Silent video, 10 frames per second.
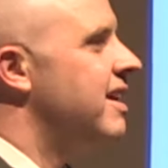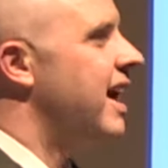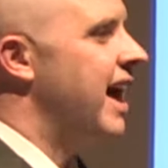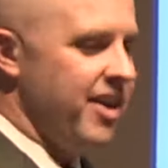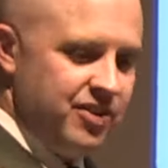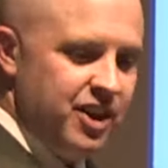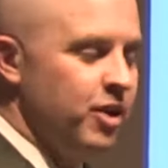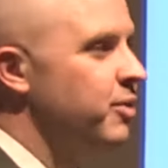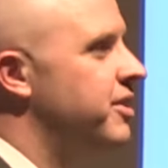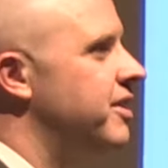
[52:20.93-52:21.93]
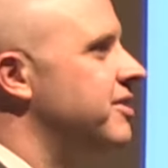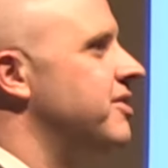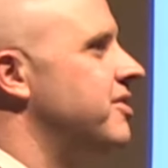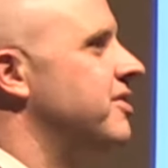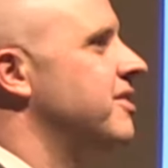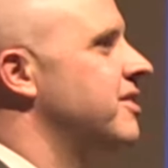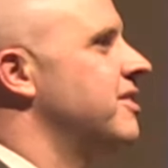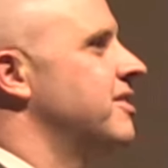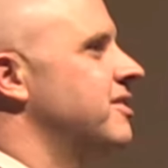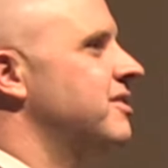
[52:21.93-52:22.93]
And you know, the,
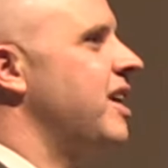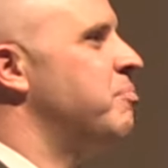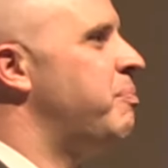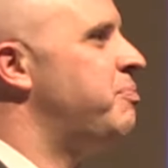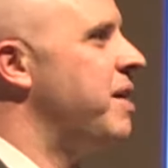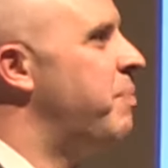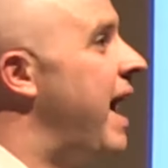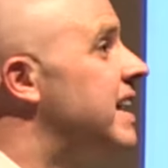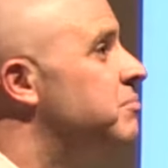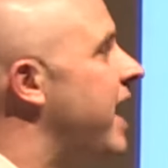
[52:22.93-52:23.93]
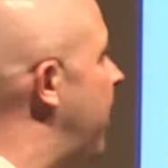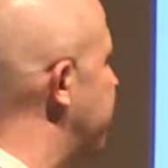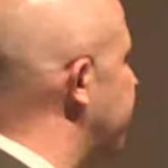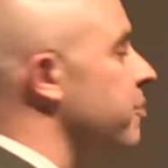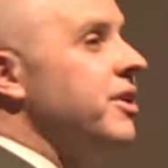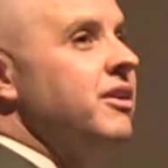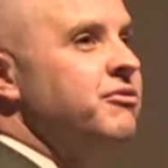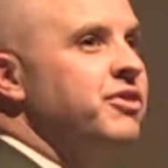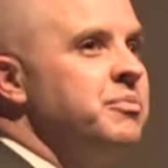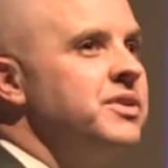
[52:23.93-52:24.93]
they, they bang him down from the,
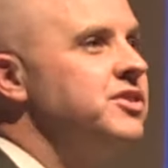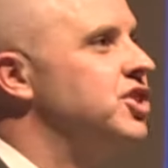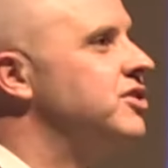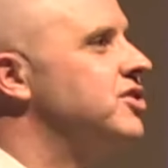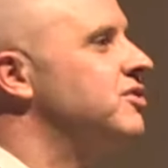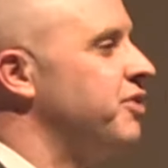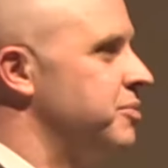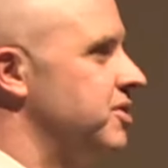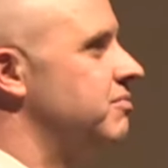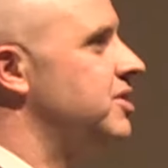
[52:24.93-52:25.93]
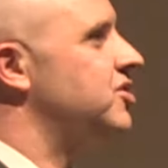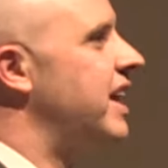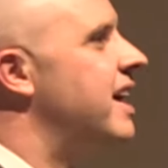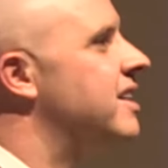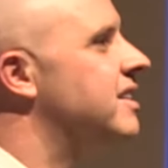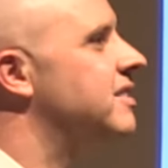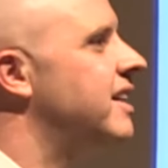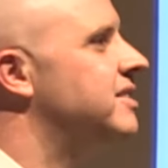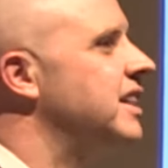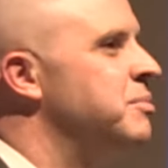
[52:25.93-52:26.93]
from the judges, from the, the stand and,
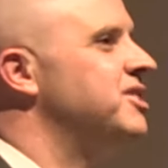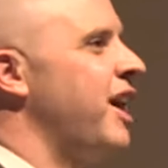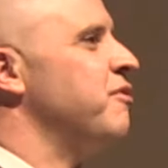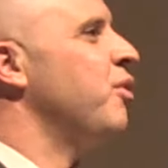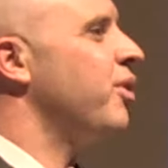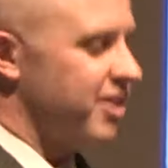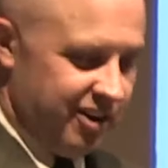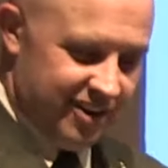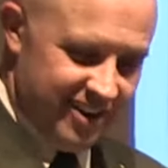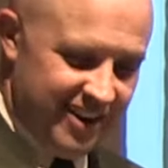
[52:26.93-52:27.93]
and tell him he's out of order.